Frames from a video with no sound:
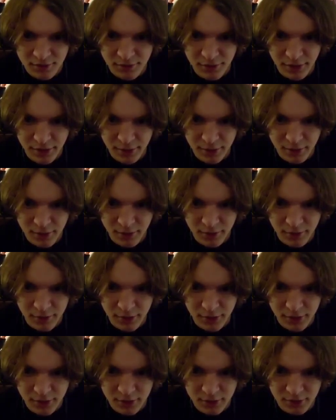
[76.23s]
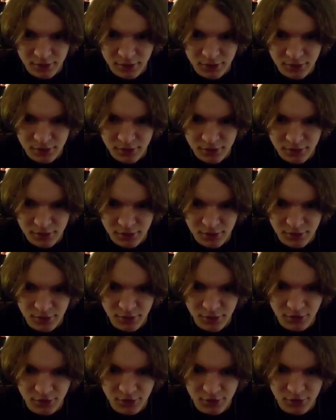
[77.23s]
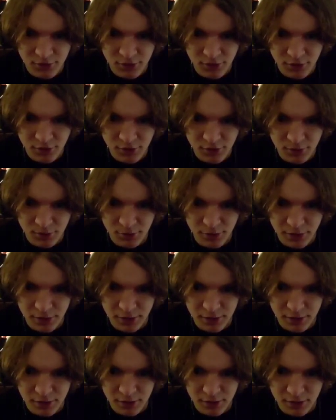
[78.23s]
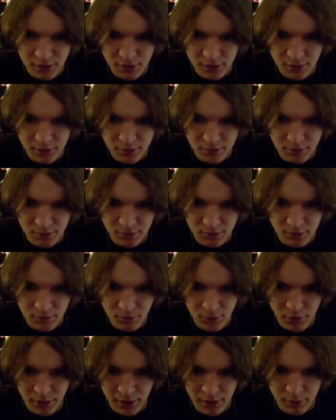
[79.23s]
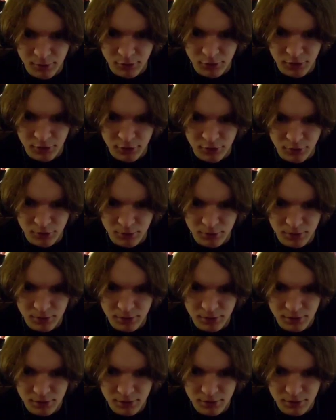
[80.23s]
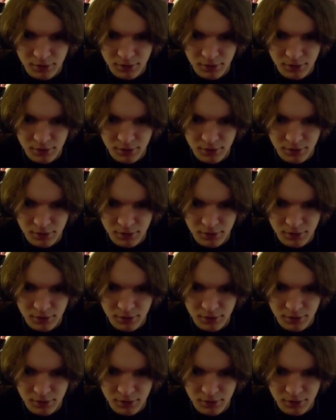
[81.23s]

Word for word: Find where everything is, huh? Is this... This seems like, uh... Where animatronics would be.